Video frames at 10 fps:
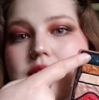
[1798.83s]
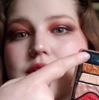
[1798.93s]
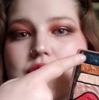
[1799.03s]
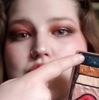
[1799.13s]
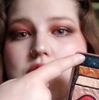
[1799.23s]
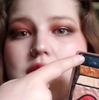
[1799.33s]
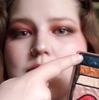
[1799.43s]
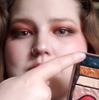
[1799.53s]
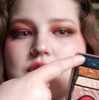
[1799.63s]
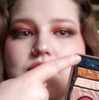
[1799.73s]
This shade
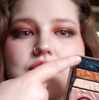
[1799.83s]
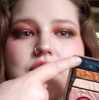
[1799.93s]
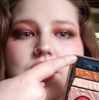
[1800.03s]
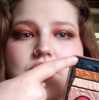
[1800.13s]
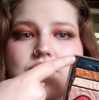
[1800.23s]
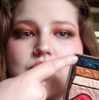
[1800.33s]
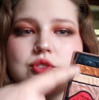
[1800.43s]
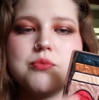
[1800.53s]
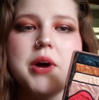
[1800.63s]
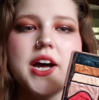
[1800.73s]
I'm still very
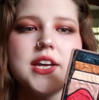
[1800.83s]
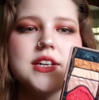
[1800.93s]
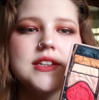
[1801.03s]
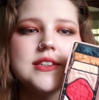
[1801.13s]
confused by.